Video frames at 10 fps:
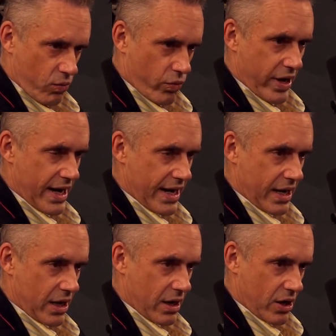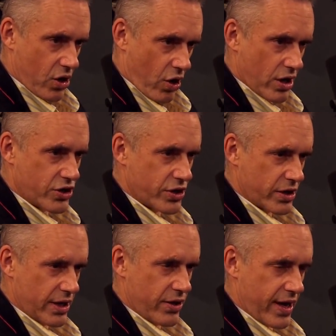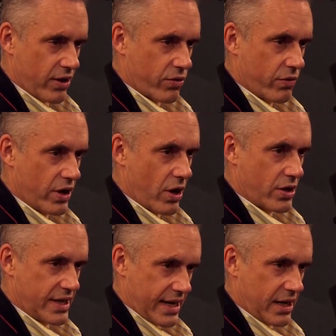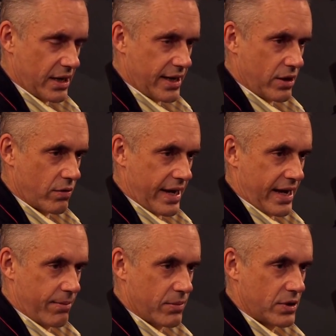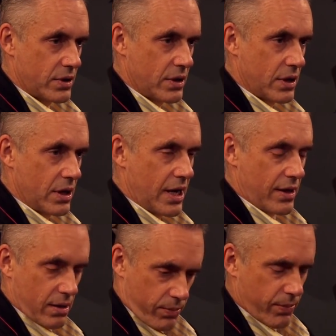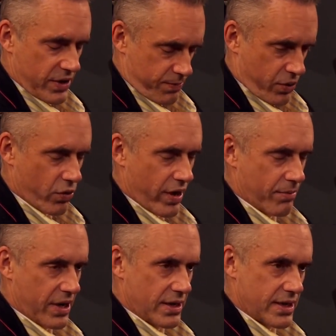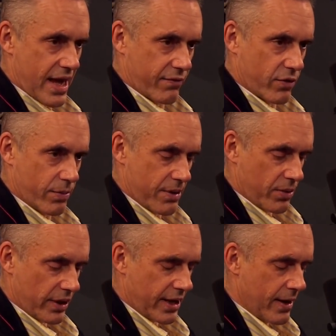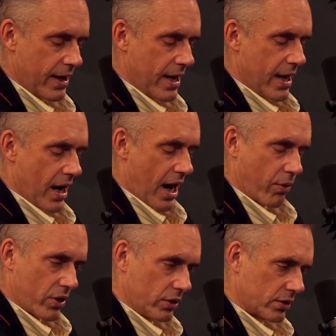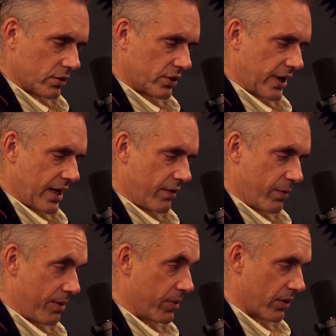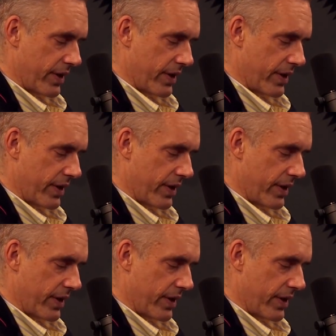really consciously think through and articulate your aims. And this program does that for people. And I would also say, if people